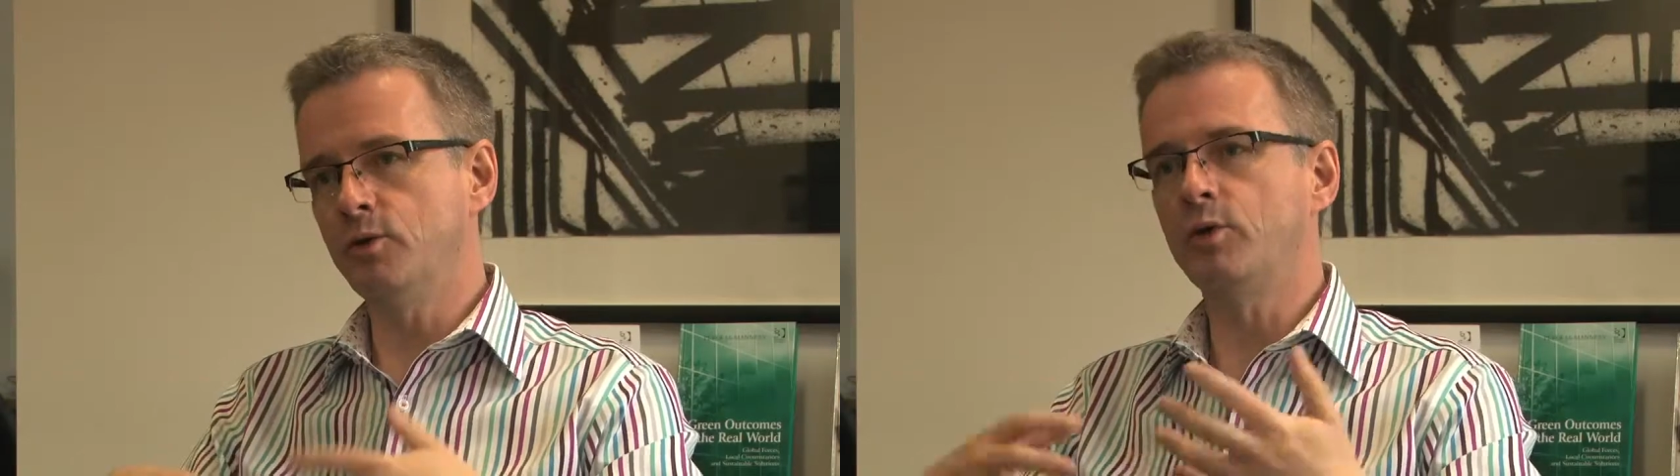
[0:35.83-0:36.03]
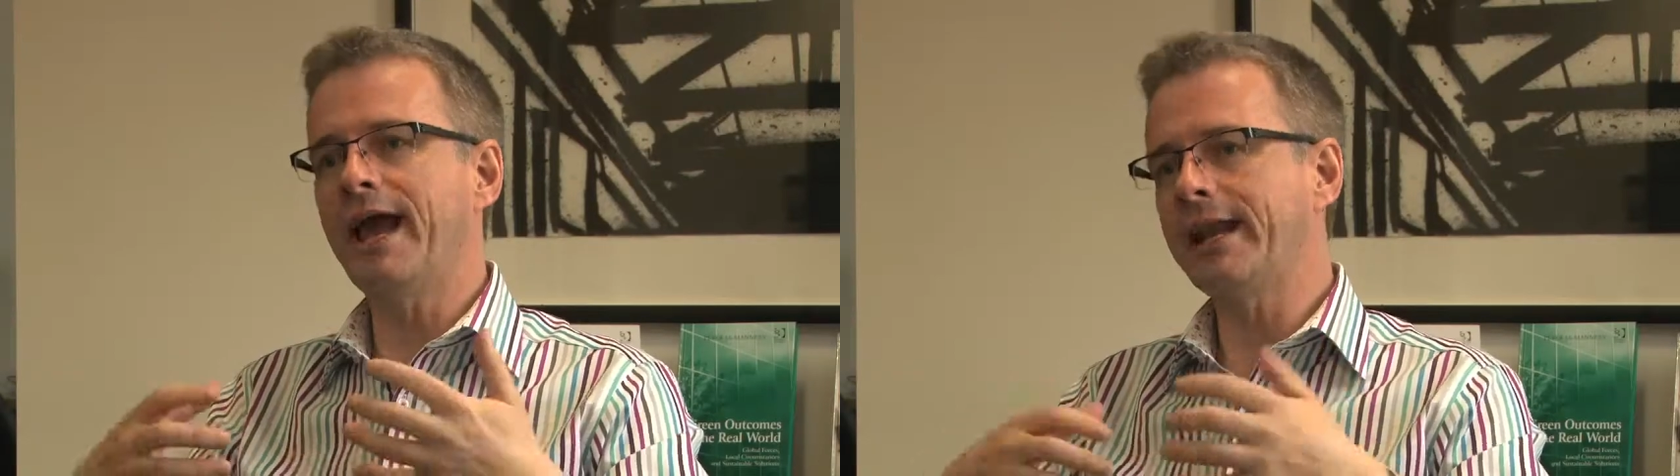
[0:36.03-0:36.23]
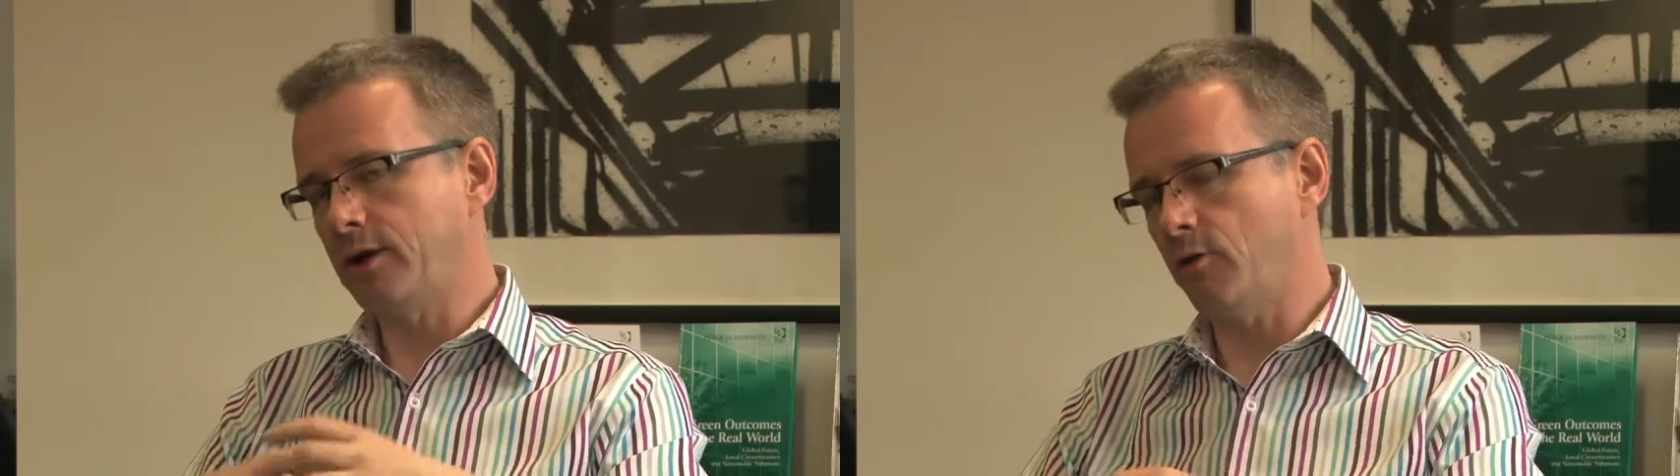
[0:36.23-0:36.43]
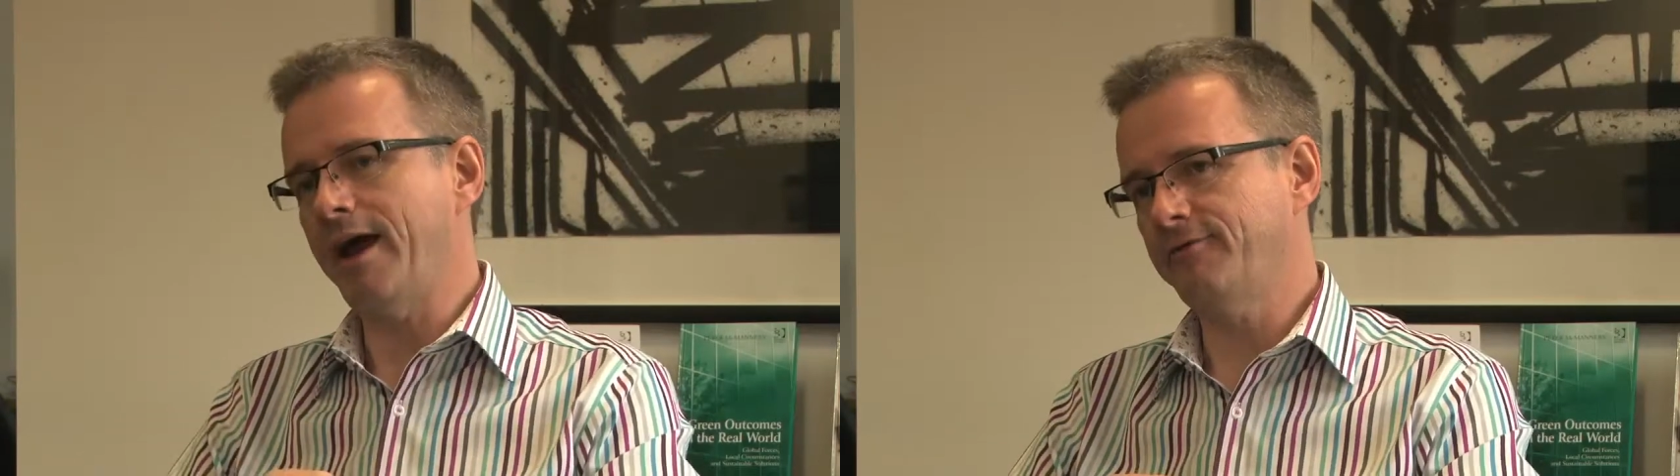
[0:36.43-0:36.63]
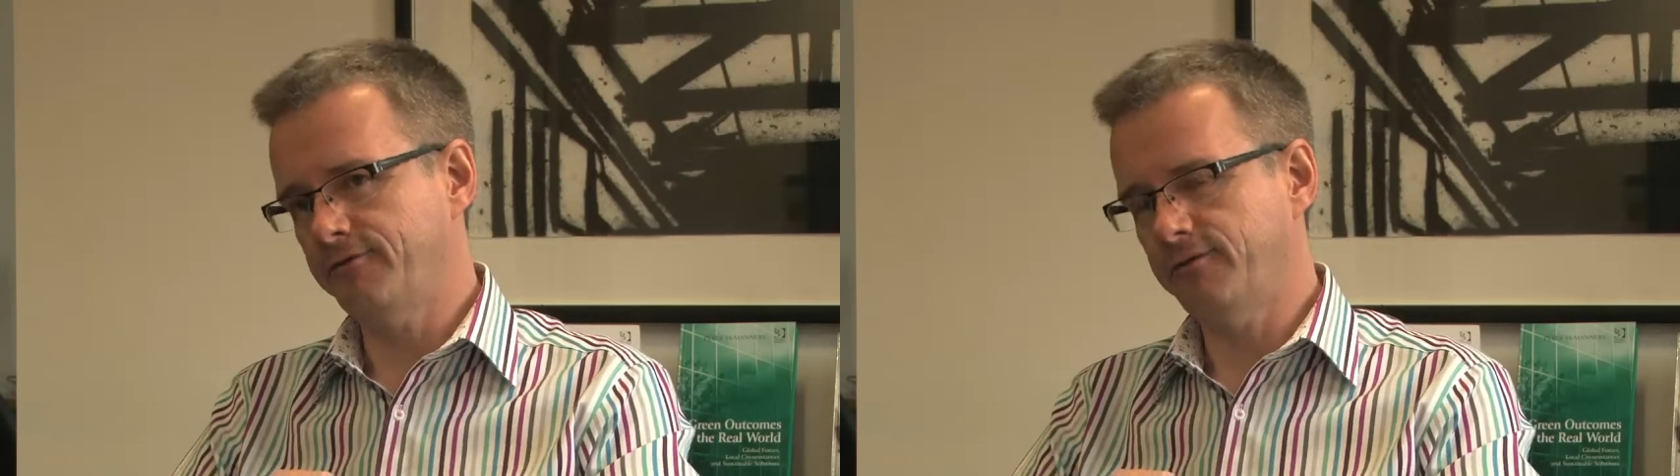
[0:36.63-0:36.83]

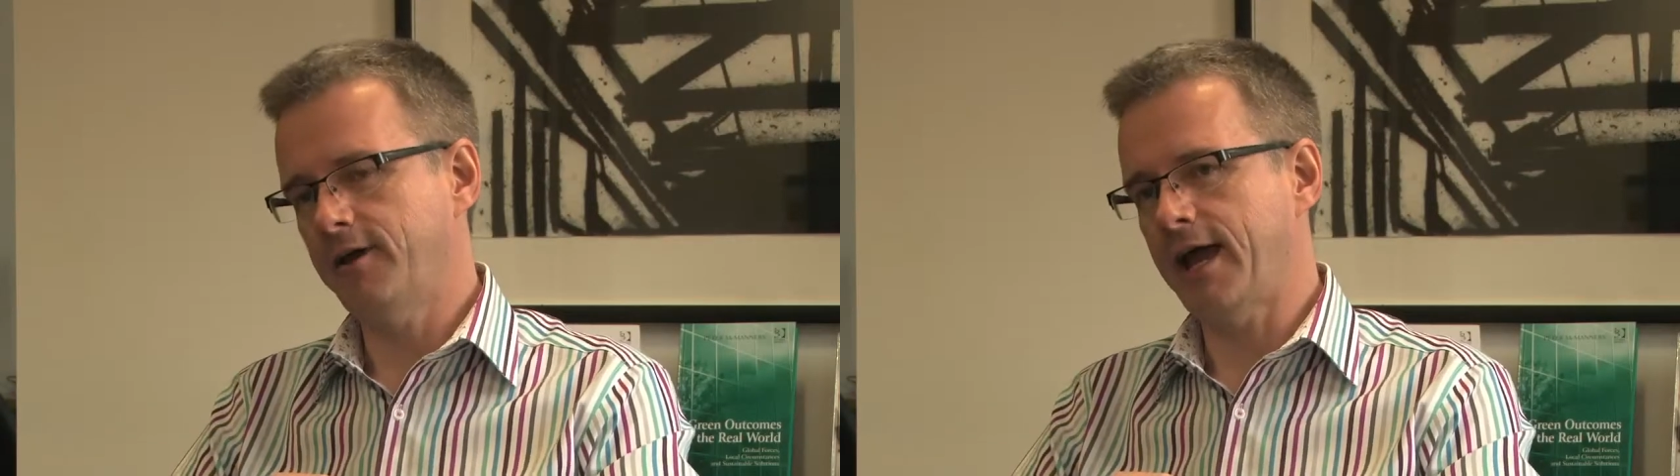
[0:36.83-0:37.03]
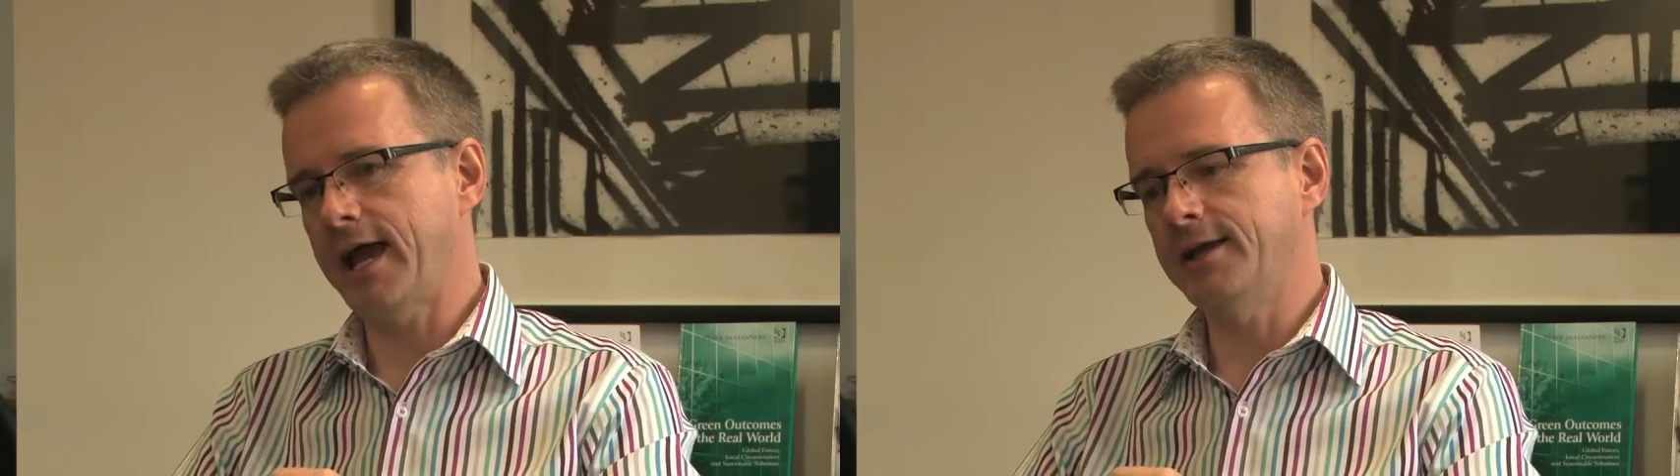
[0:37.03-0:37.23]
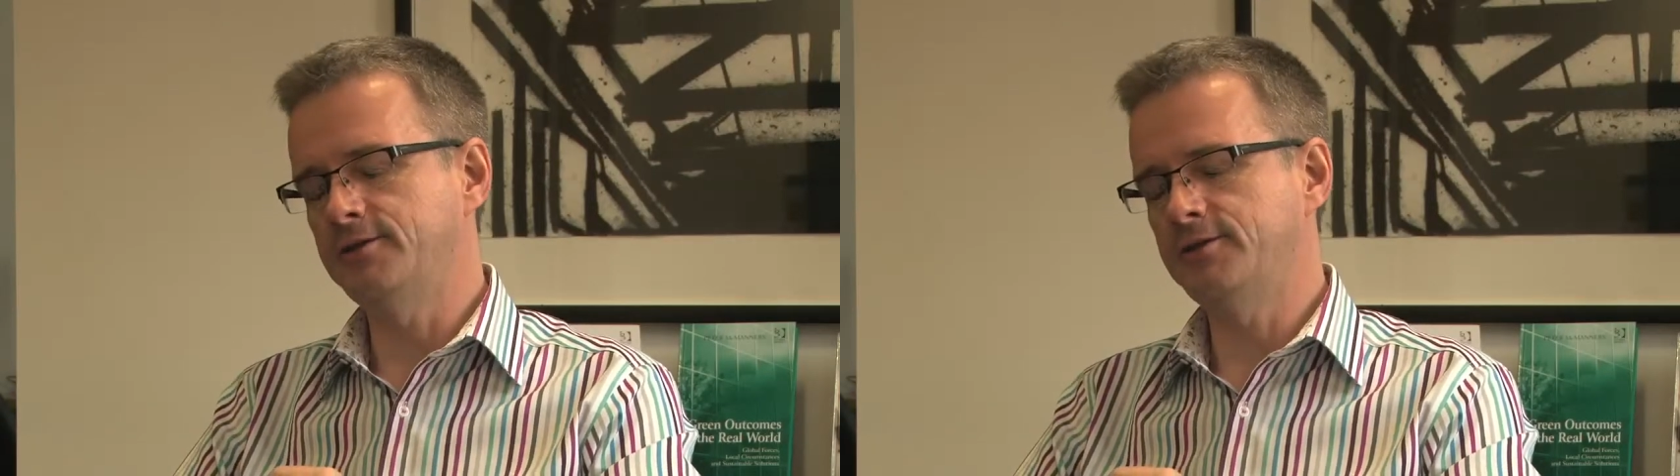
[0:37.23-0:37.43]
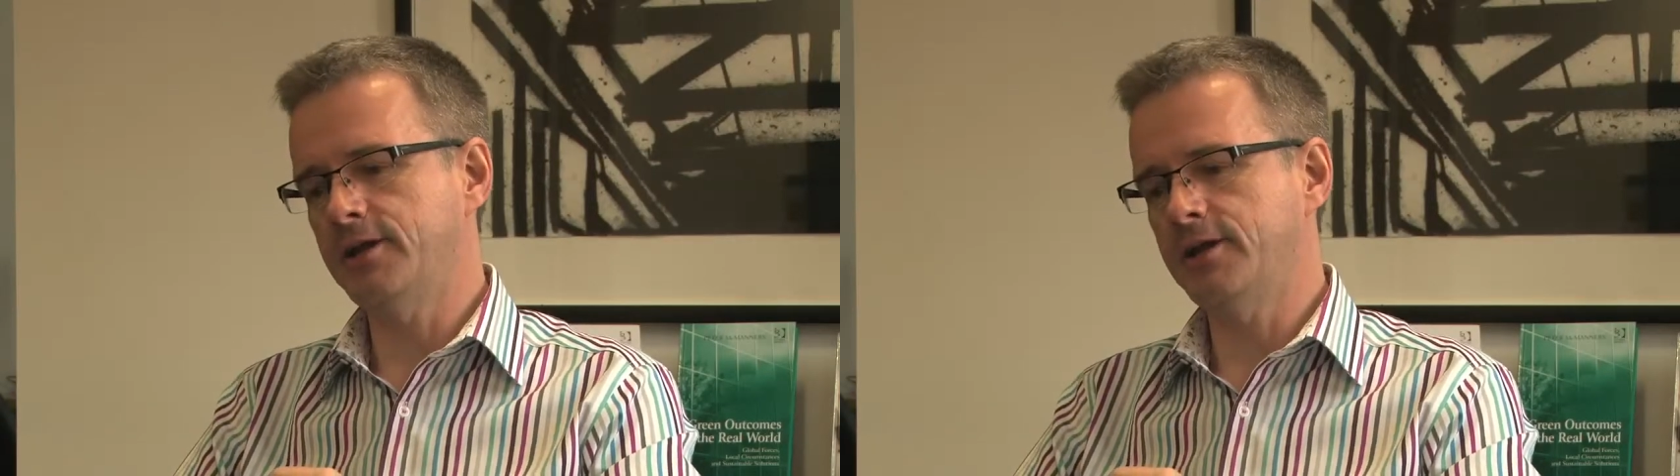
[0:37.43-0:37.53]
organograph, and